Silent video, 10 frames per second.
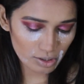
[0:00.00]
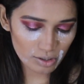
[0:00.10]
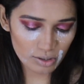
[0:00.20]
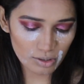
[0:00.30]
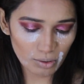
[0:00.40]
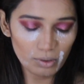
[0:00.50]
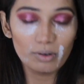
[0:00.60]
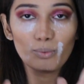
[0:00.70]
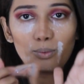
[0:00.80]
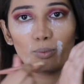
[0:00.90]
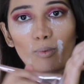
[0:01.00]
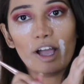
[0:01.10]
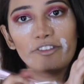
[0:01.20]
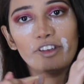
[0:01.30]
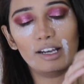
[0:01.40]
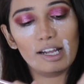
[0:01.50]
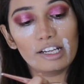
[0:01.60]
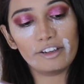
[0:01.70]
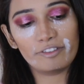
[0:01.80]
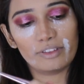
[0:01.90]
so I feel like
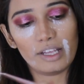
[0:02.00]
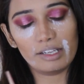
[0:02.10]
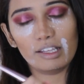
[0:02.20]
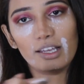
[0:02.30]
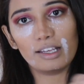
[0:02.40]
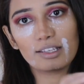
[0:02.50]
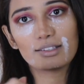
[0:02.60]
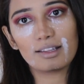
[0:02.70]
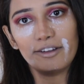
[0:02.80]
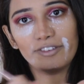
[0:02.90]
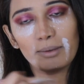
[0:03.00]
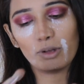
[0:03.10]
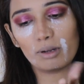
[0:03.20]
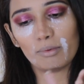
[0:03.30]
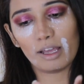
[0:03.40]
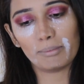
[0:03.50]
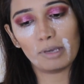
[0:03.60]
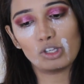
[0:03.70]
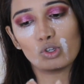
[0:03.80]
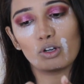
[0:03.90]
if anything is left, I'm gonna like
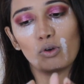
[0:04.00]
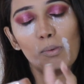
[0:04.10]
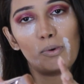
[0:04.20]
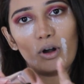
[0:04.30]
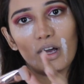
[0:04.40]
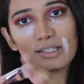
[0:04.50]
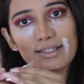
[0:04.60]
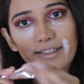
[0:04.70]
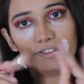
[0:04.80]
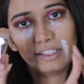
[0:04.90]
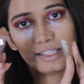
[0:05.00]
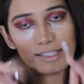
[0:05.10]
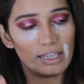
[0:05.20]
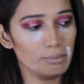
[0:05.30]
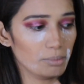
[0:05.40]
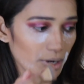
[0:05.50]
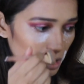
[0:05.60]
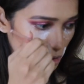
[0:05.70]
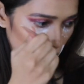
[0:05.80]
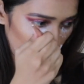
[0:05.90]
make sure no products left with the same
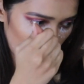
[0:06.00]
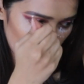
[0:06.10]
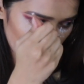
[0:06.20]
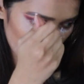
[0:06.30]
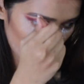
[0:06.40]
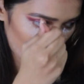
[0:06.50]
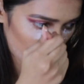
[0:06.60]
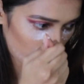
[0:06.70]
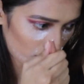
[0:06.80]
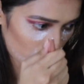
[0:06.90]
brush, and I'm gonna like